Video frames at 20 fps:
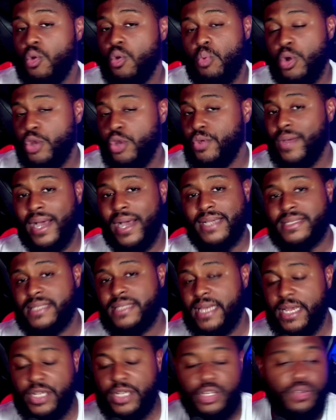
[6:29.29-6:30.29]
What do you guys
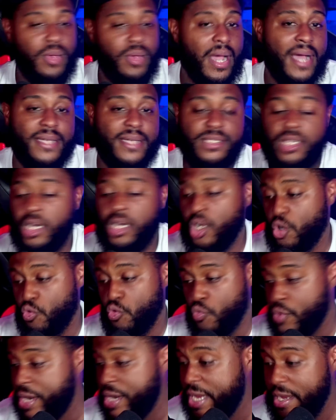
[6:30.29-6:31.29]
think? Do you guys
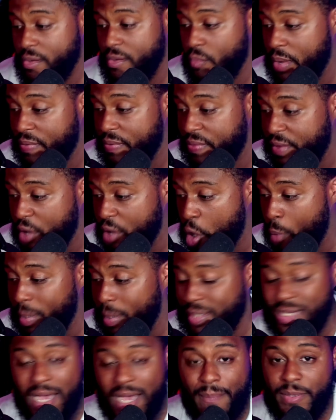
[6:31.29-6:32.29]
agree with the Obi
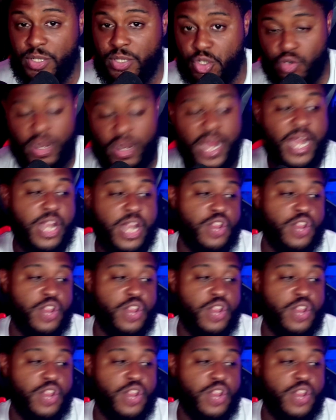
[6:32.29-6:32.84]
Toppin trade?